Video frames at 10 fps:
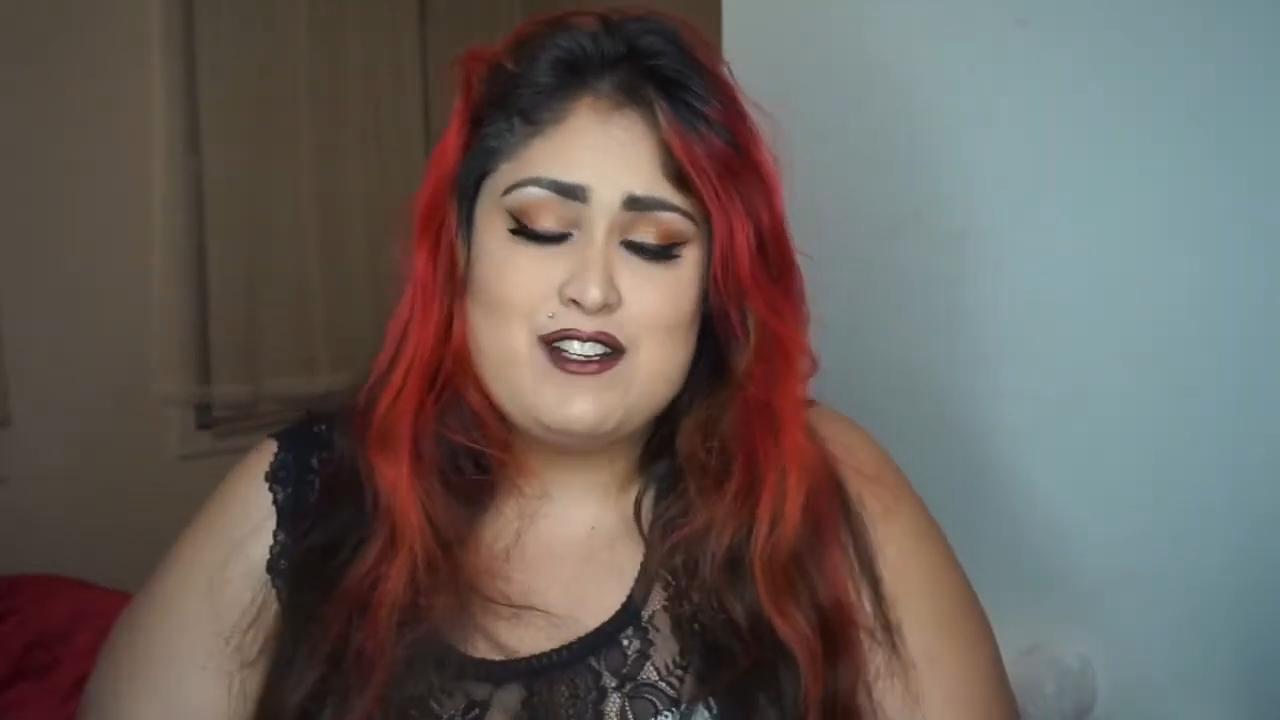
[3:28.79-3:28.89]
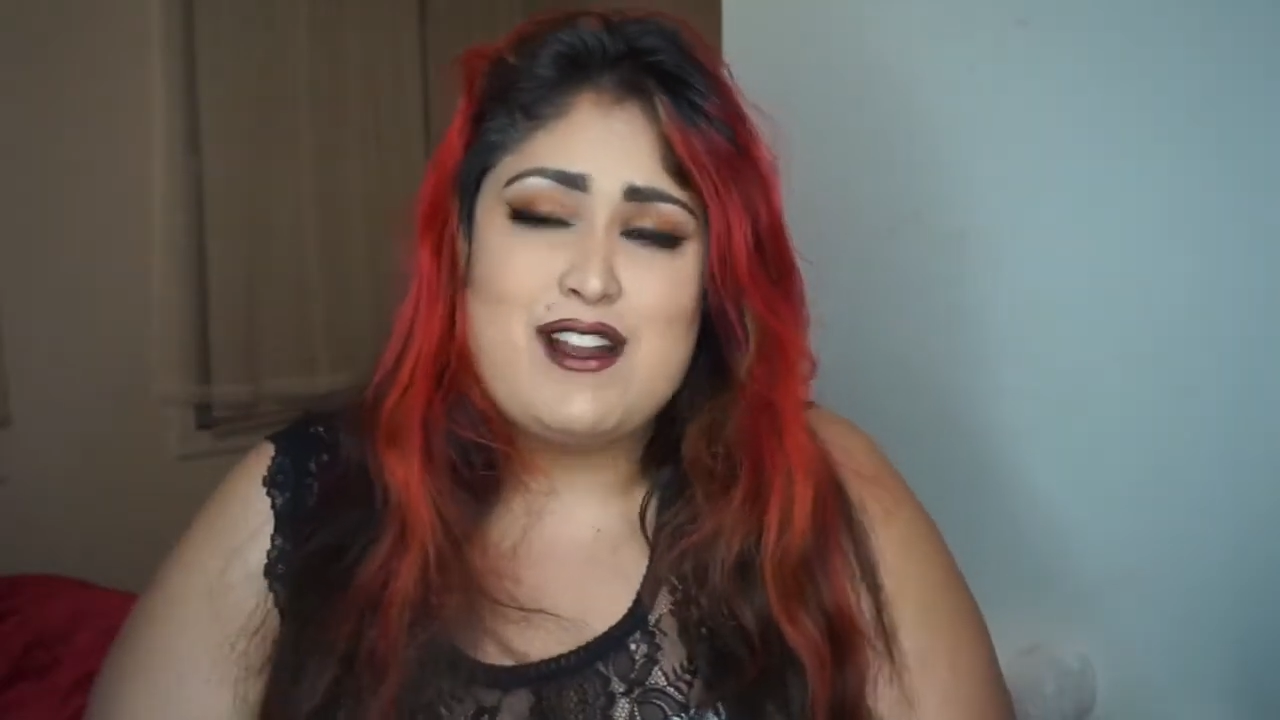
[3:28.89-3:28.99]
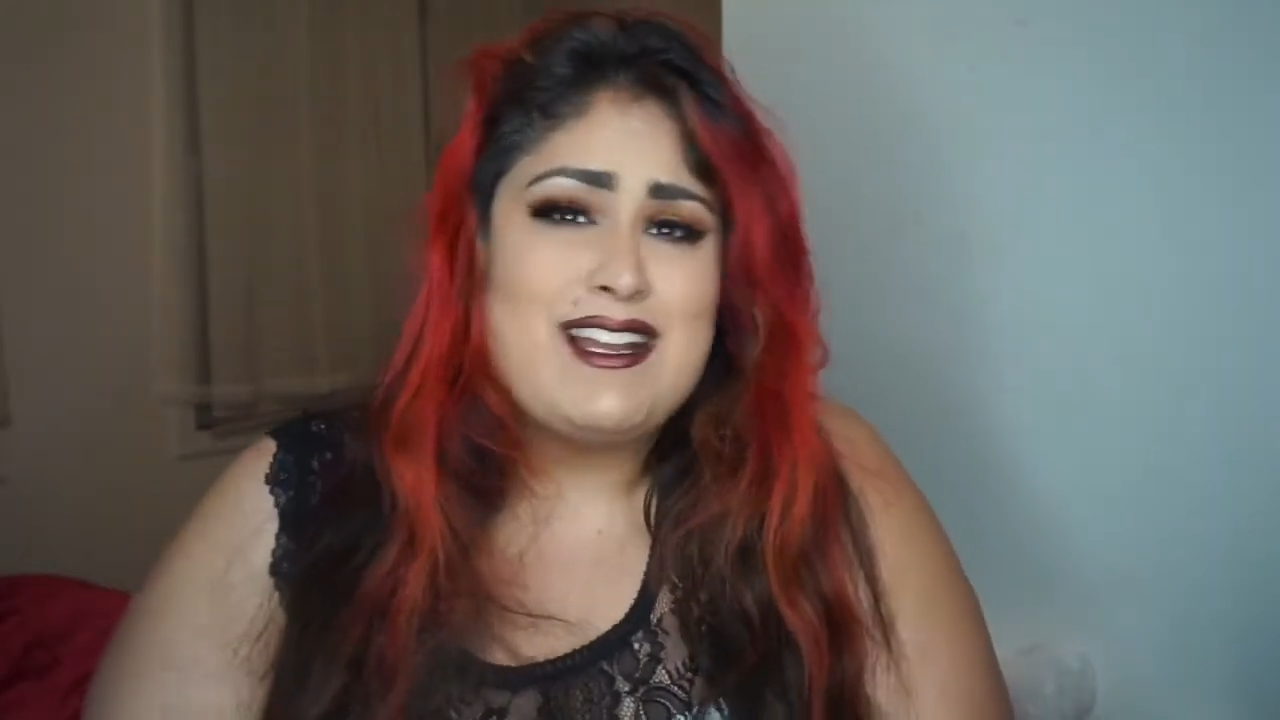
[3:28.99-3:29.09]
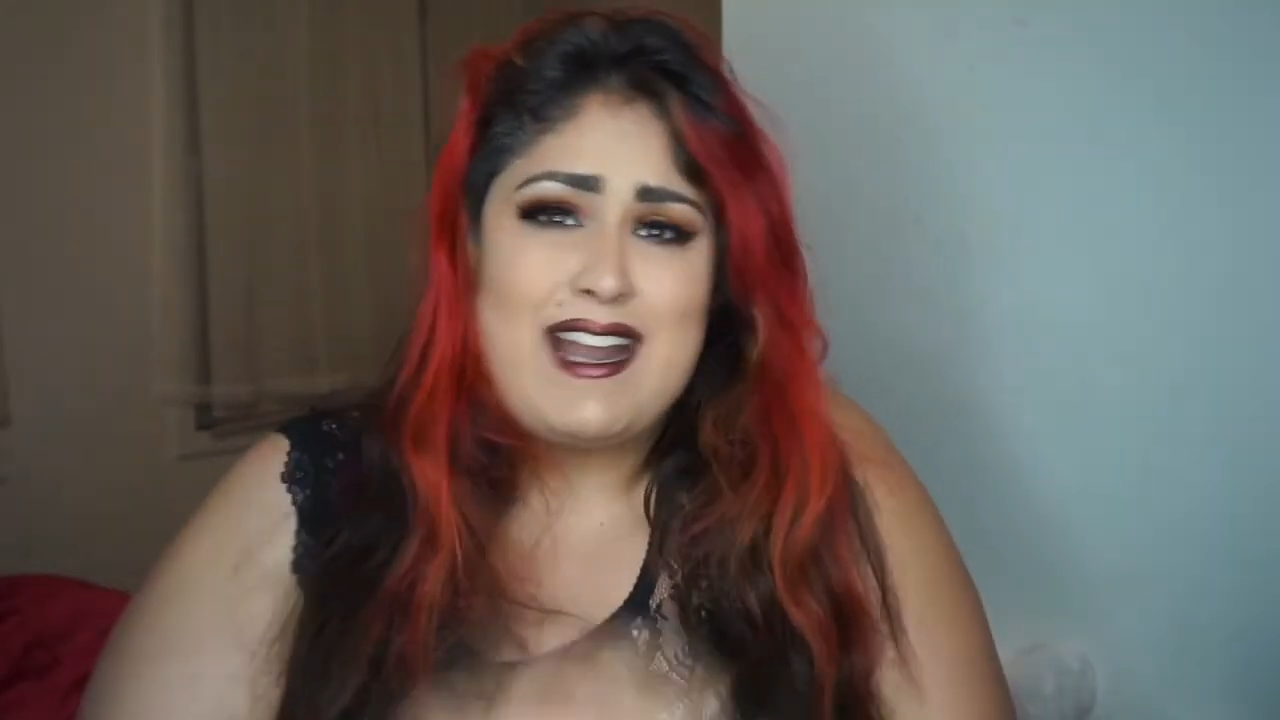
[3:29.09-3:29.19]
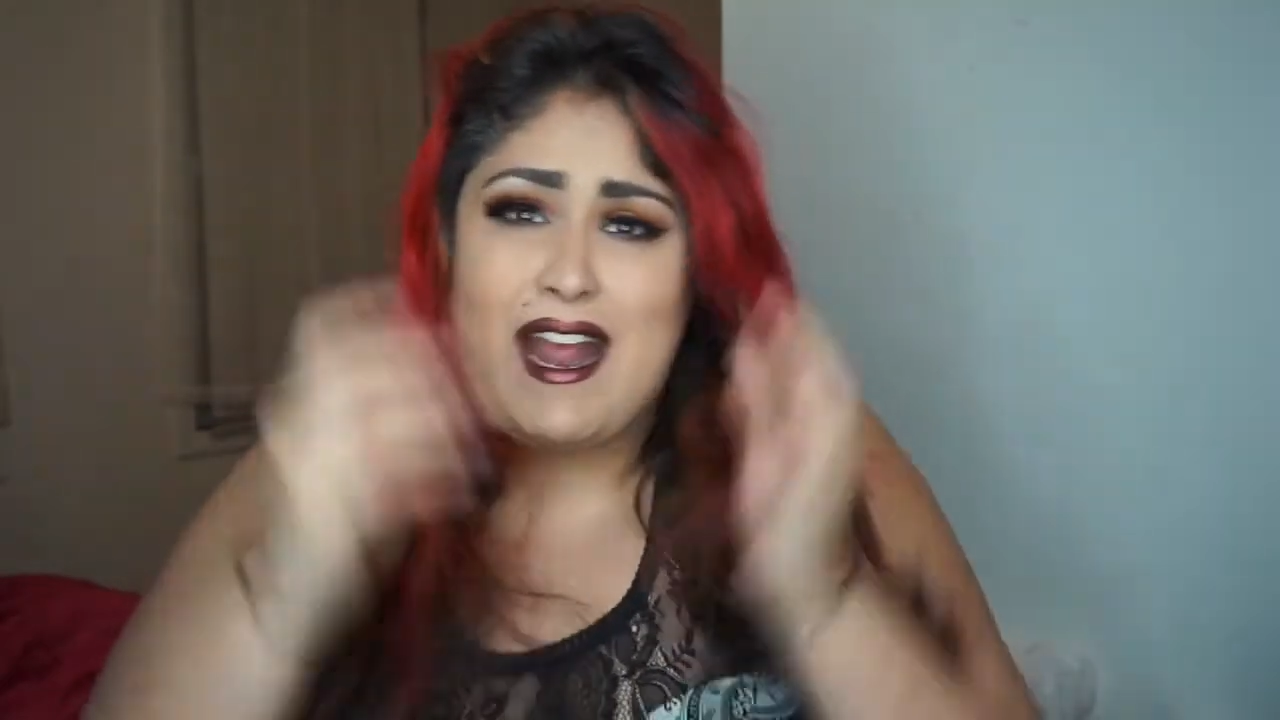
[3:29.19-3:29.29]

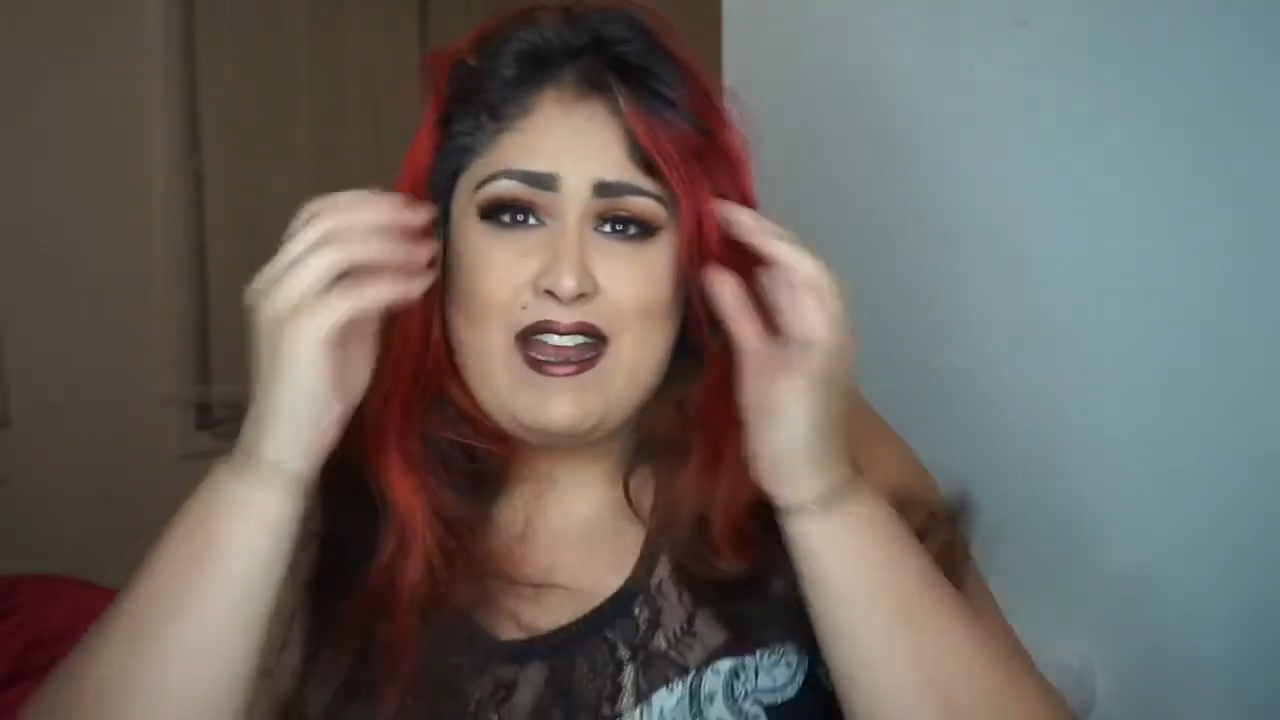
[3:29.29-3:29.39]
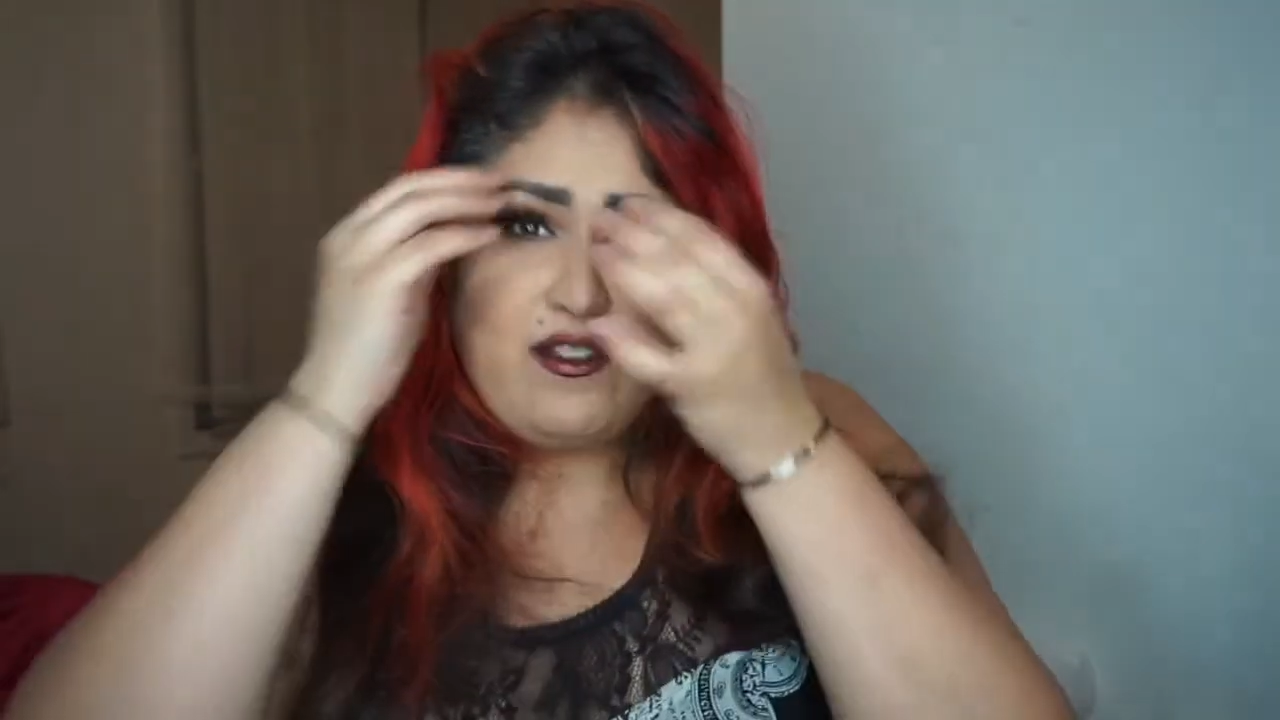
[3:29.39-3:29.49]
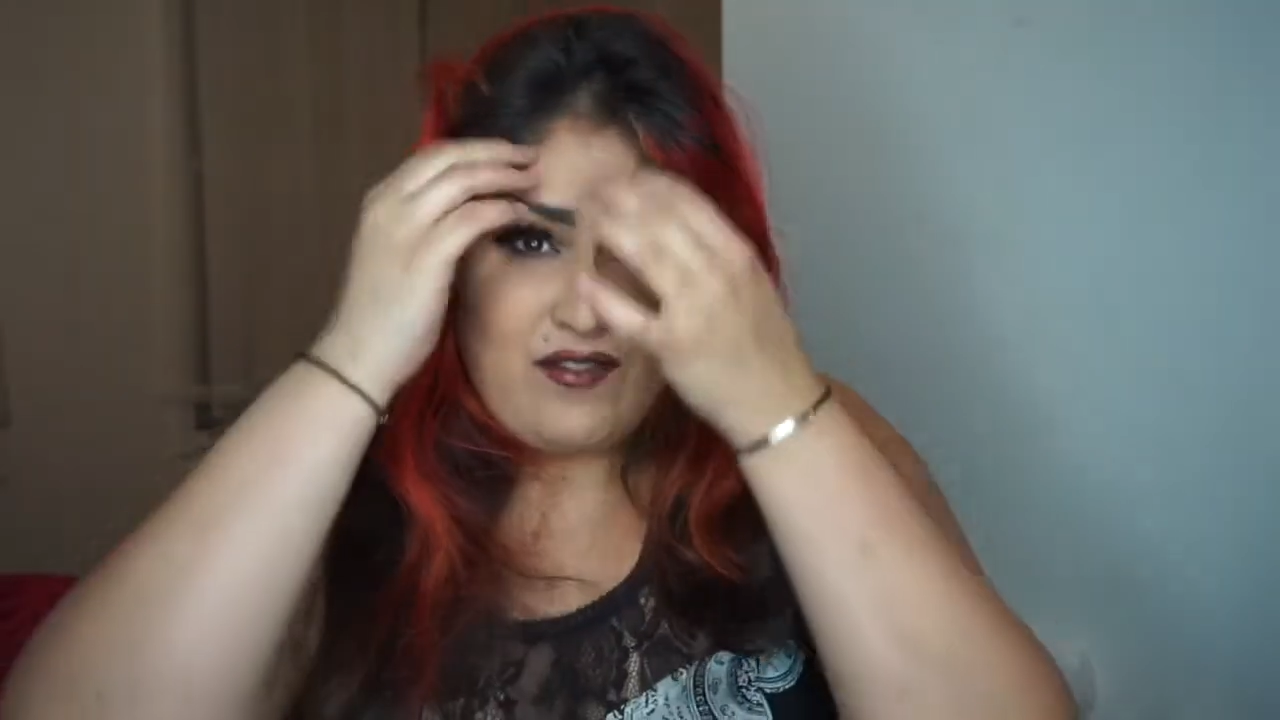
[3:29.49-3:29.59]
try to get any